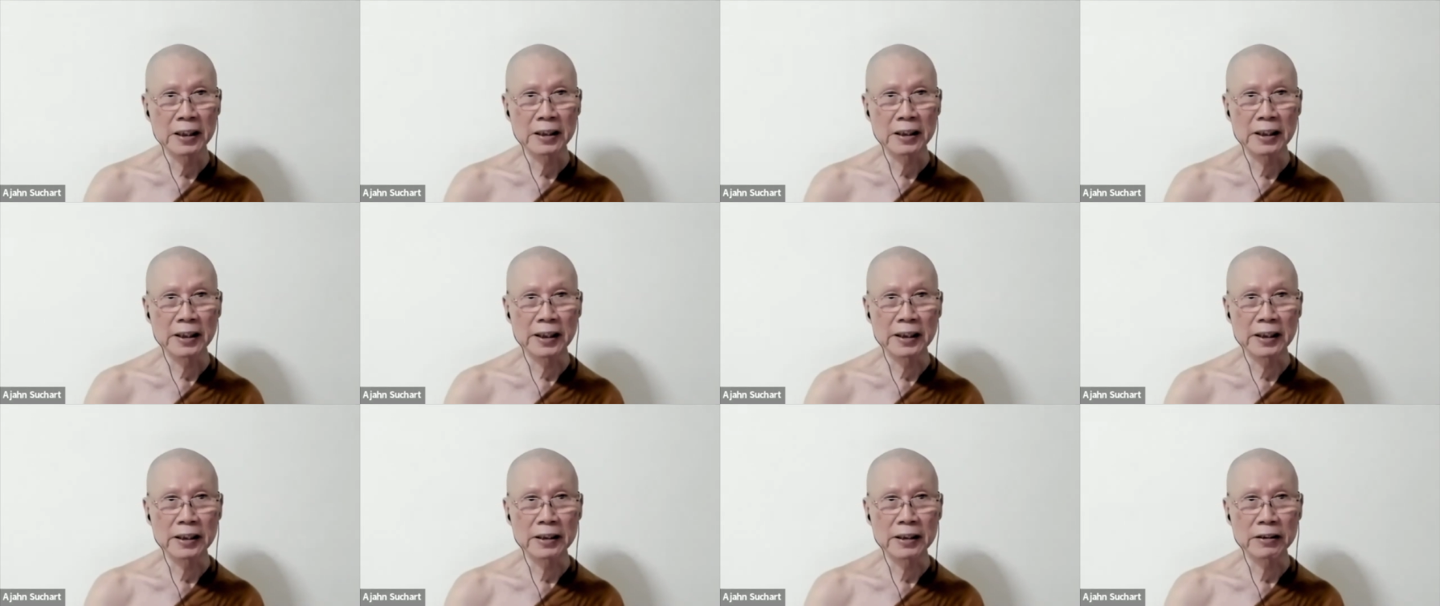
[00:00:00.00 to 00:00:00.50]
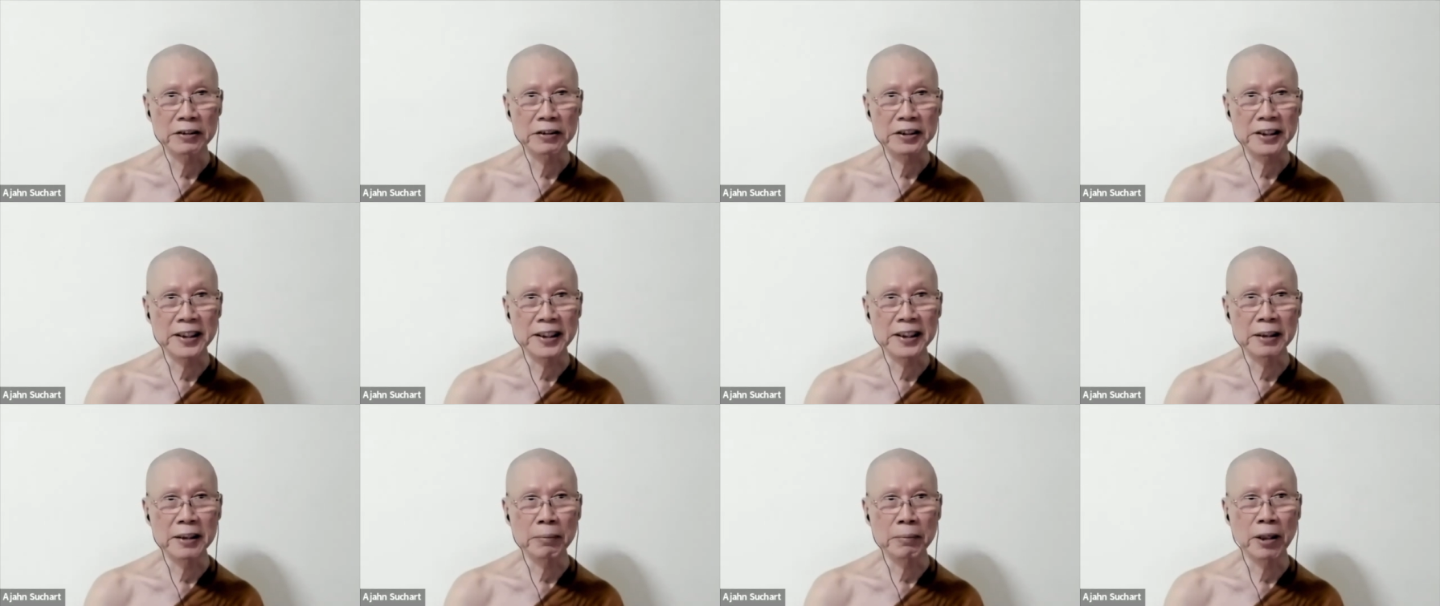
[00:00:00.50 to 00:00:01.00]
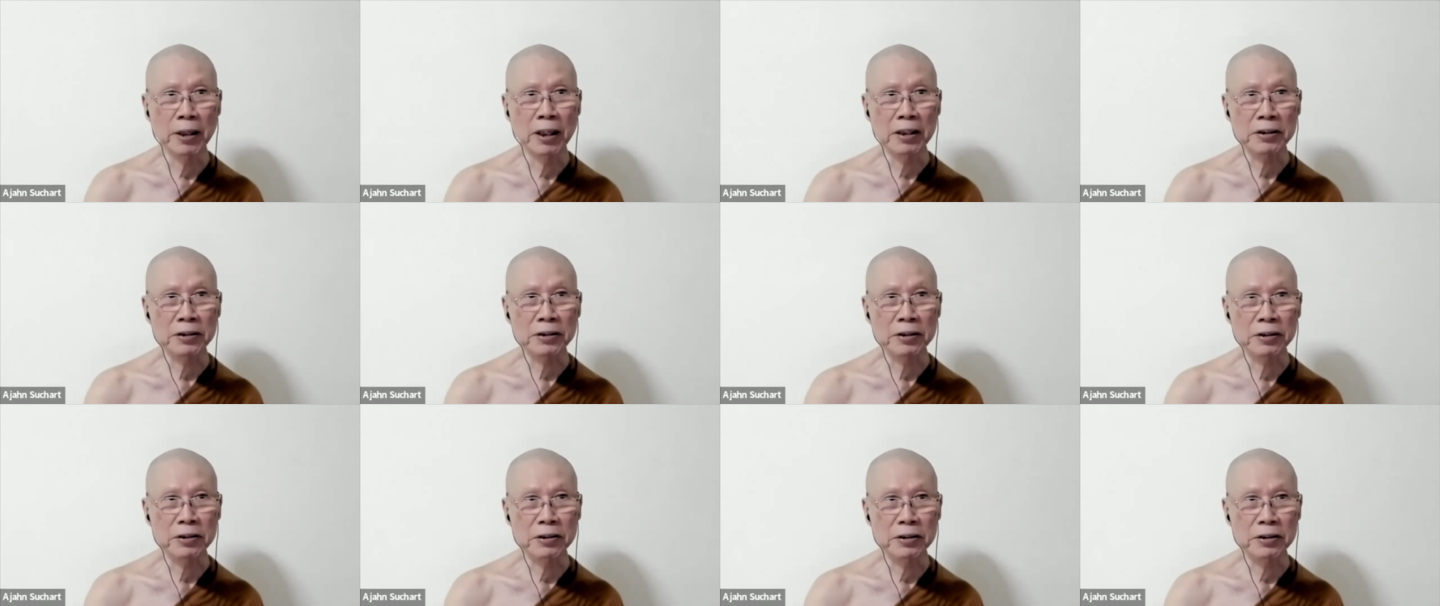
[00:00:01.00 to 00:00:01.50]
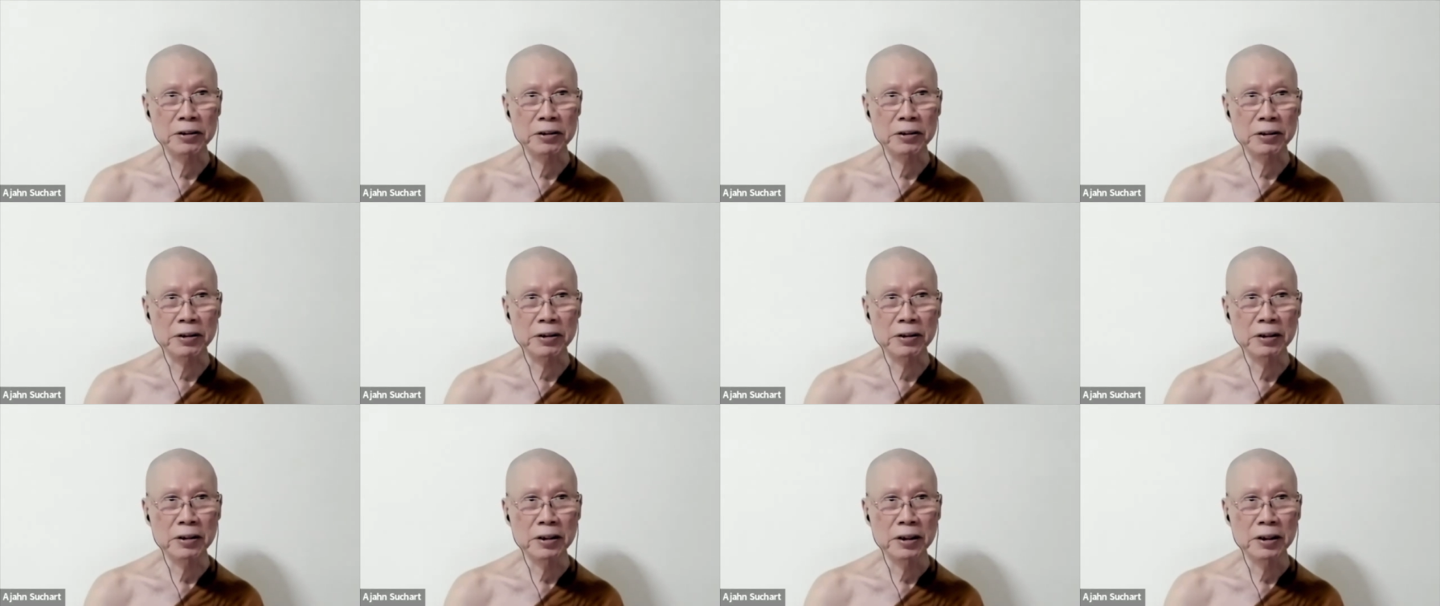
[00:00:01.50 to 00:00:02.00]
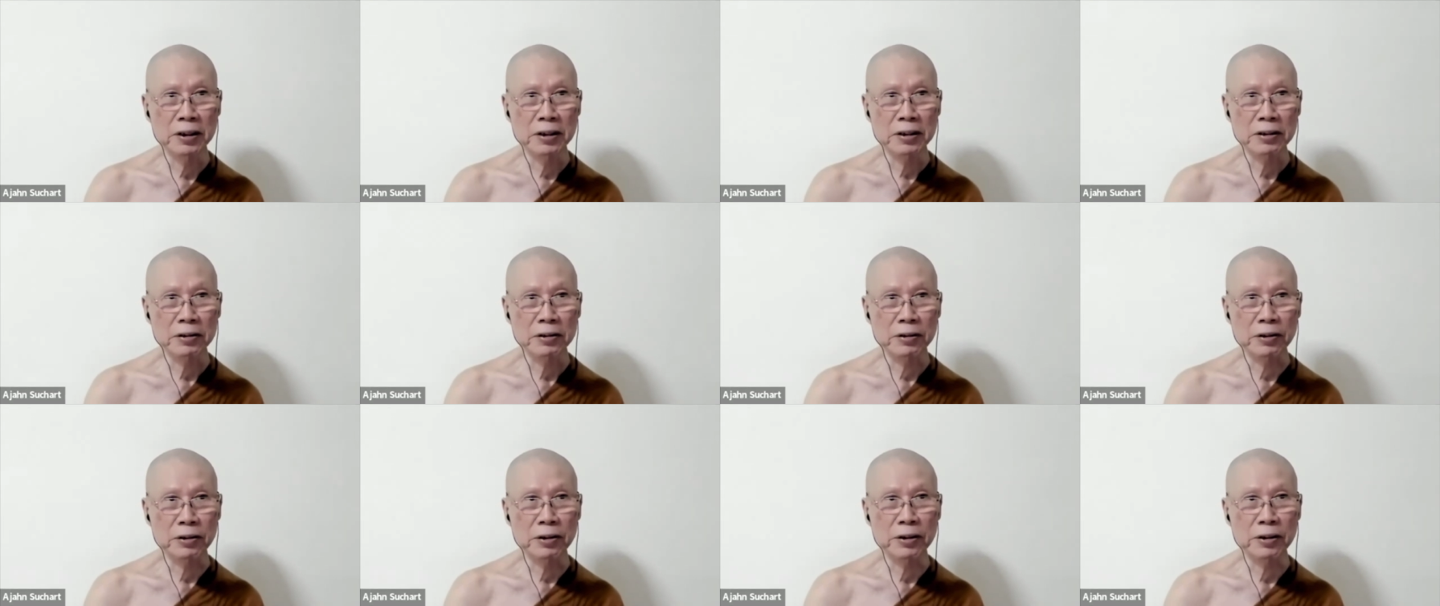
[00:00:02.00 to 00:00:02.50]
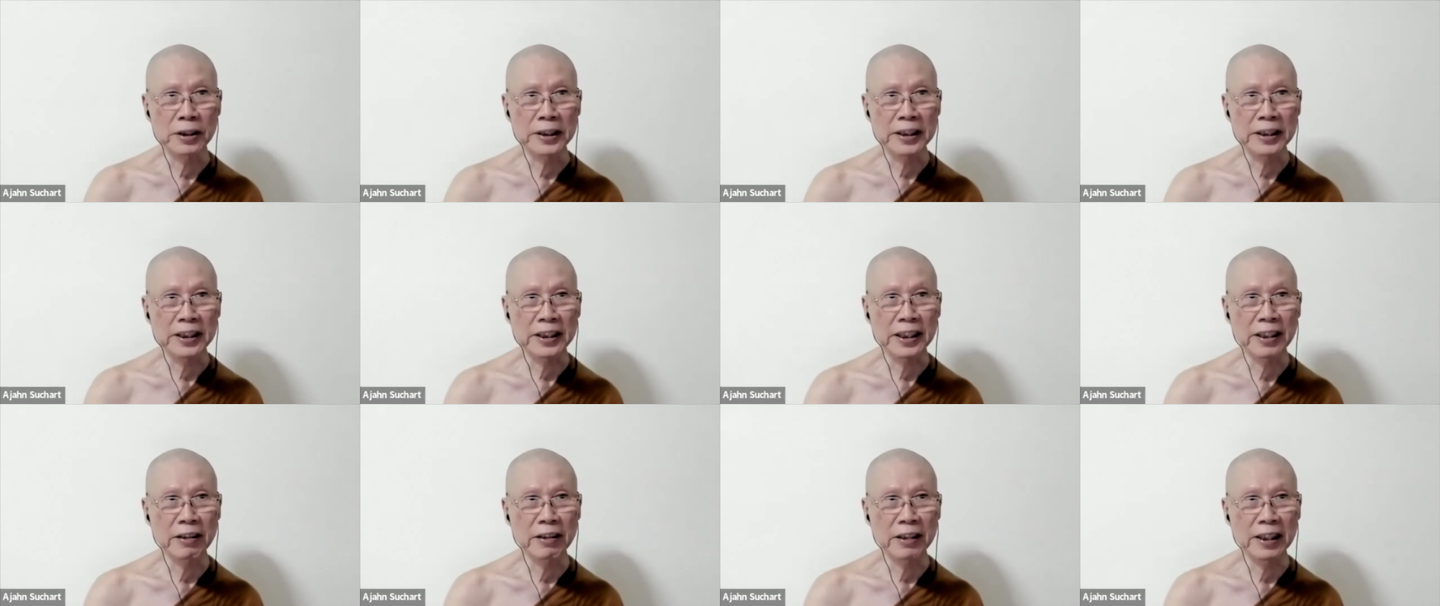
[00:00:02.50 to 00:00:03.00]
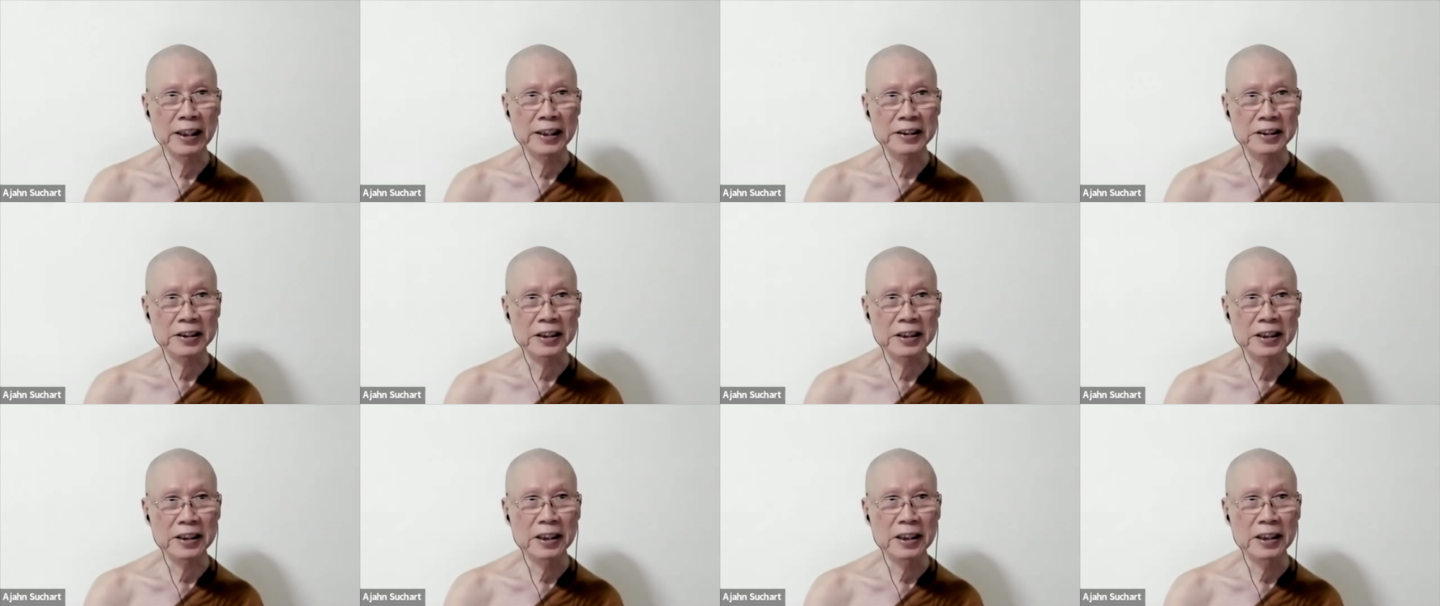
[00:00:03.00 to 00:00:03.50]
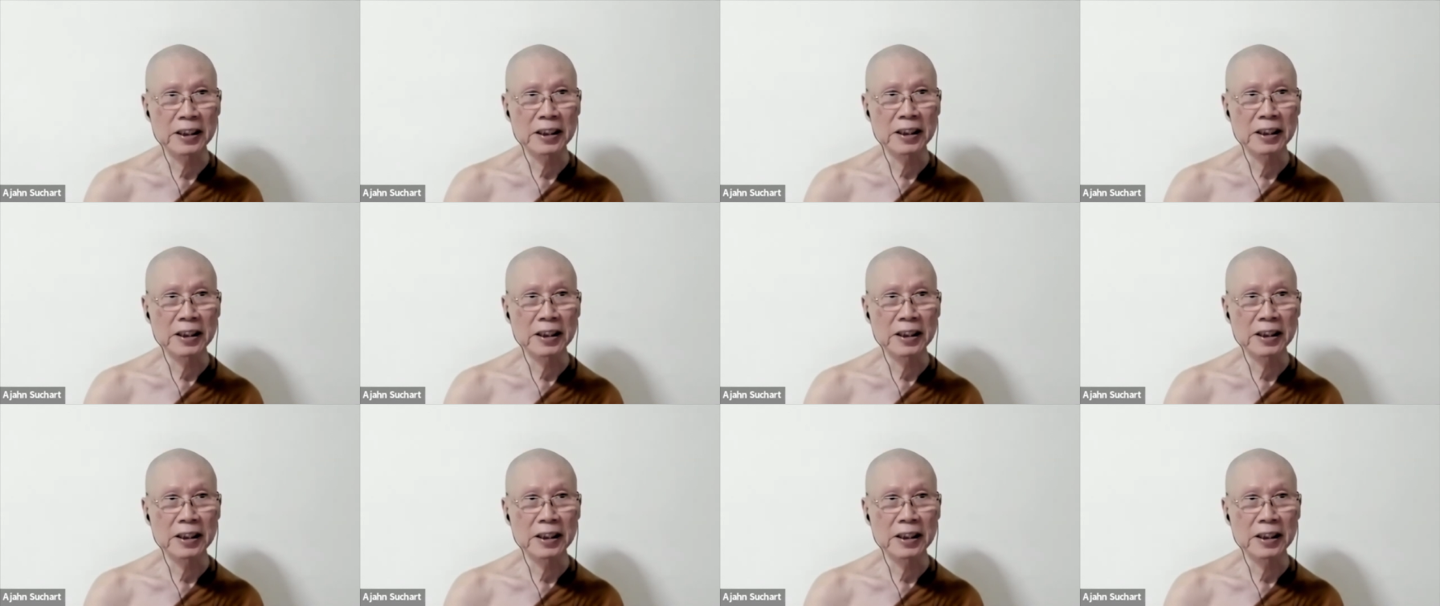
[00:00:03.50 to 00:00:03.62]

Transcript: Then he'll send a monk to to go and tell us